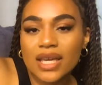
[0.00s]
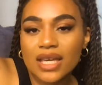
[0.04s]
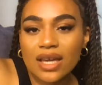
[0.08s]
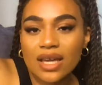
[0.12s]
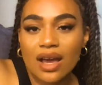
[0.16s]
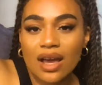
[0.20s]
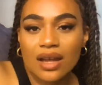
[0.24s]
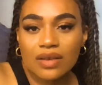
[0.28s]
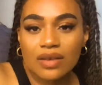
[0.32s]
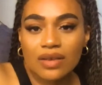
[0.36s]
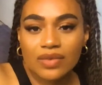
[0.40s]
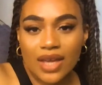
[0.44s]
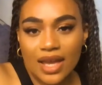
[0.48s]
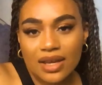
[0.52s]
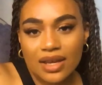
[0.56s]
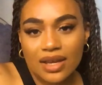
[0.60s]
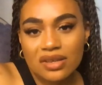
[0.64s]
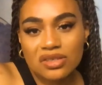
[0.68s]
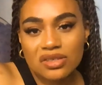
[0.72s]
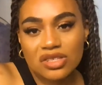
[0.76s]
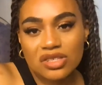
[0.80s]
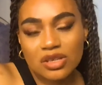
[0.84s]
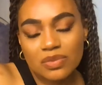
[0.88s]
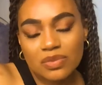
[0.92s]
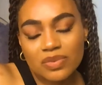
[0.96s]
kind of getting
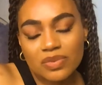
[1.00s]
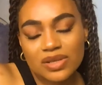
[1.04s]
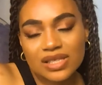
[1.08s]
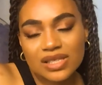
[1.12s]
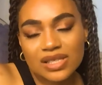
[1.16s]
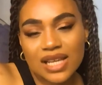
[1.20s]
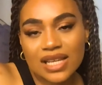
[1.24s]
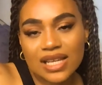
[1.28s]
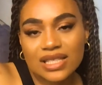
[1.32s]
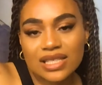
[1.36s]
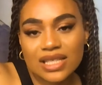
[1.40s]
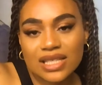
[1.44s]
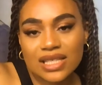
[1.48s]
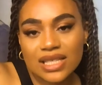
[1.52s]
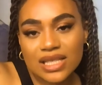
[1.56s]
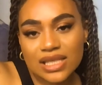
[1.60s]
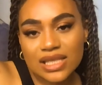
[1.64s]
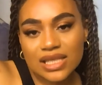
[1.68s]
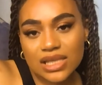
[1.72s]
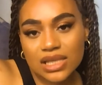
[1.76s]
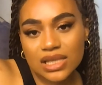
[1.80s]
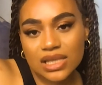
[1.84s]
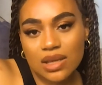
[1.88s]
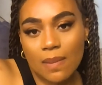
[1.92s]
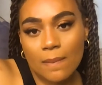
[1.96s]
into presenting
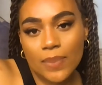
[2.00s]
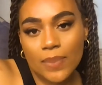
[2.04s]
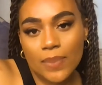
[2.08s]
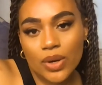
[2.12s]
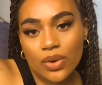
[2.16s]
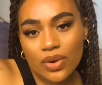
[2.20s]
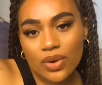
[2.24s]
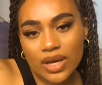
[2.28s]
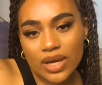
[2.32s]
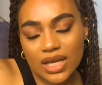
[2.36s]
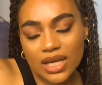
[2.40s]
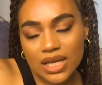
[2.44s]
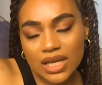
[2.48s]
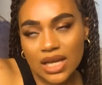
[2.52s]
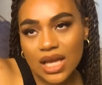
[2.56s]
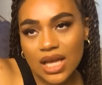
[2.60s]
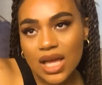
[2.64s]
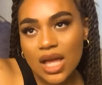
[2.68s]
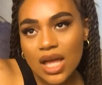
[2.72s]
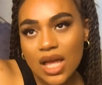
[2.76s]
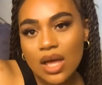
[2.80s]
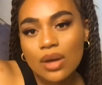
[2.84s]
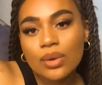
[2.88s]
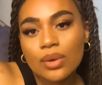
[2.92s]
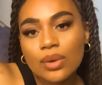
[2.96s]
at some point,
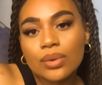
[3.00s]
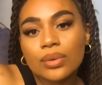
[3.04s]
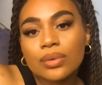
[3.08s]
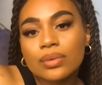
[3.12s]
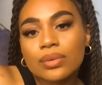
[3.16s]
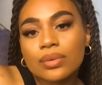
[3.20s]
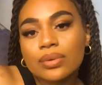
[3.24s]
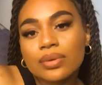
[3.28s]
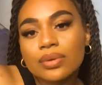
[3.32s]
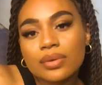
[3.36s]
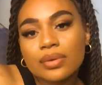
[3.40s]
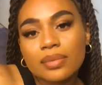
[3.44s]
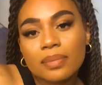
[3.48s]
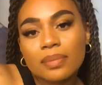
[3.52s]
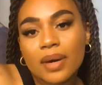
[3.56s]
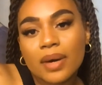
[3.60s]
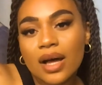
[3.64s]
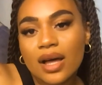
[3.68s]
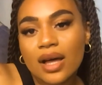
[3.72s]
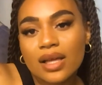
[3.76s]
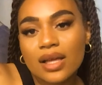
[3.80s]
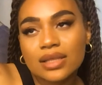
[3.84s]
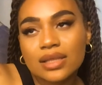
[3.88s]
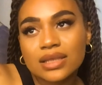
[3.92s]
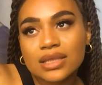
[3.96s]

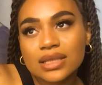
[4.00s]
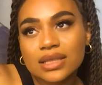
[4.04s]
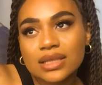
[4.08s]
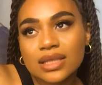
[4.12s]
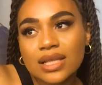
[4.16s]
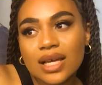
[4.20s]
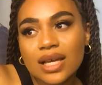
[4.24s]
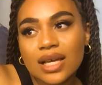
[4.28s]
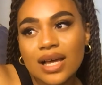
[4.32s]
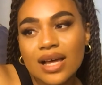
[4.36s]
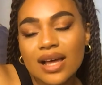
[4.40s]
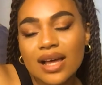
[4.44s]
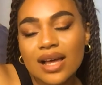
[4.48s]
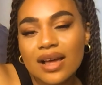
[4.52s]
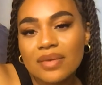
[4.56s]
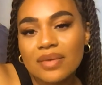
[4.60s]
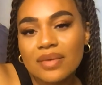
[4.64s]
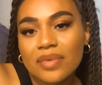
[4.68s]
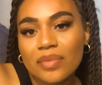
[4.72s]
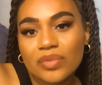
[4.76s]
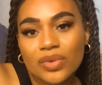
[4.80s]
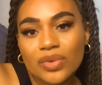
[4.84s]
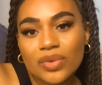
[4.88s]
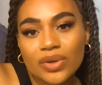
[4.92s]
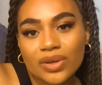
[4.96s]
but
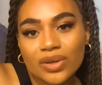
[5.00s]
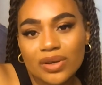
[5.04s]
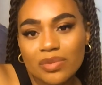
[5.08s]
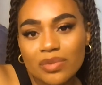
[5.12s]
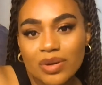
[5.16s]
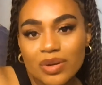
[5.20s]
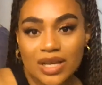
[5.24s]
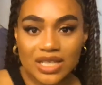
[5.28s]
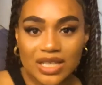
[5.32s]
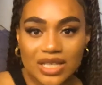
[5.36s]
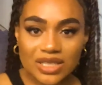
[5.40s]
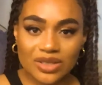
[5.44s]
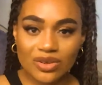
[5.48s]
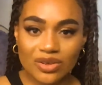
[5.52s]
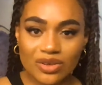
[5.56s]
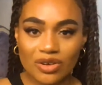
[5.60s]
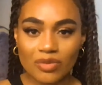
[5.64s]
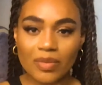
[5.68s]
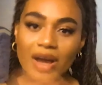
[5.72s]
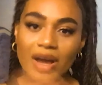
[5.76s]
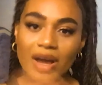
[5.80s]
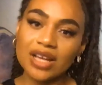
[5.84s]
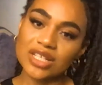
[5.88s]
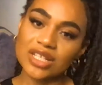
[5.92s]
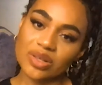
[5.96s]
I'm not completely sure,
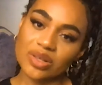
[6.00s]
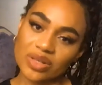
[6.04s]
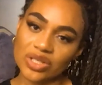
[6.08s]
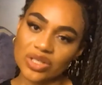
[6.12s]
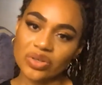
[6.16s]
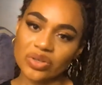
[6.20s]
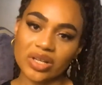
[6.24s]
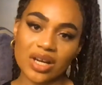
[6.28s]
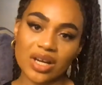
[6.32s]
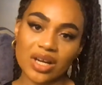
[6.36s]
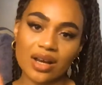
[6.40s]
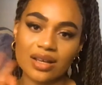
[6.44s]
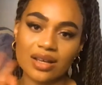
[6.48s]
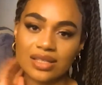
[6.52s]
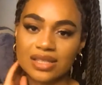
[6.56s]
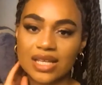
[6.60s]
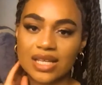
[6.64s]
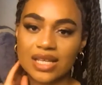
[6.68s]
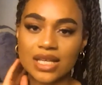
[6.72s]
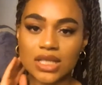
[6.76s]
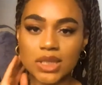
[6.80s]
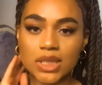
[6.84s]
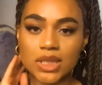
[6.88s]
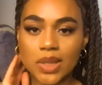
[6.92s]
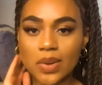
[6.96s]
but I do enjoy
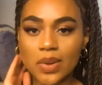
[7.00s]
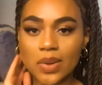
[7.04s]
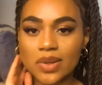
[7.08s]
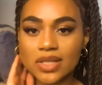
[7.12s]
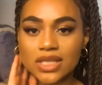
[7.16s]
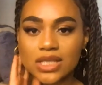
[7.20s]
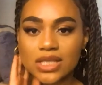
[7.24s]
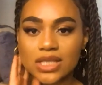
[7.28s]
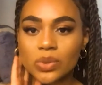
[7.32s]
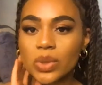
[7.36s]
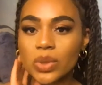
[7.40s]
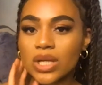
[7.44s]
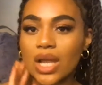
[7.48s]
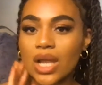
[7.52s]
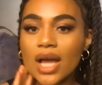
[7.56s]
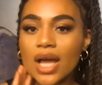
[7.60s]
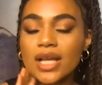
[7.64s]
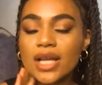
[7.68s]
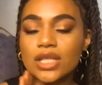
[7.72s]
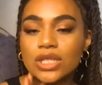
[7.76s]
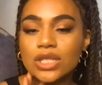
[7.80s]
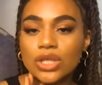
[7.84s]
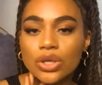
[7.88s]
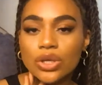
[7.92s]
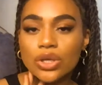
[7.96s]
casting, so I would
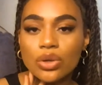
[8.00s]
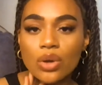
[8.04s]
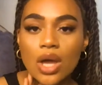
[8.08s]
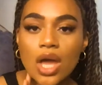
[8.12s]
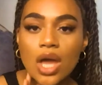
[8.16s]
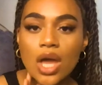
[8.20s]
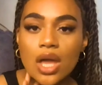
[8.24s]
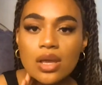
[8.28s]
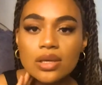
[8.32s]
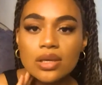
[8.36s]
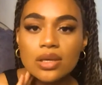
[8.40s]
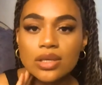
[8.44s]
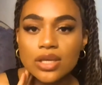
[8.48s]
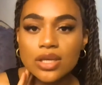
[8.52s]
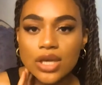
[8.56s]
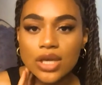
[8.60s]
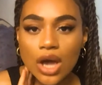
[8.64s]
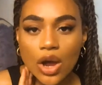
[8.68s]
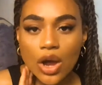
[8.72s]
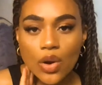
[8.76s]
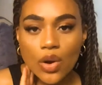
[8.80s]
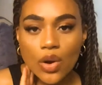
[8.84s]
like to go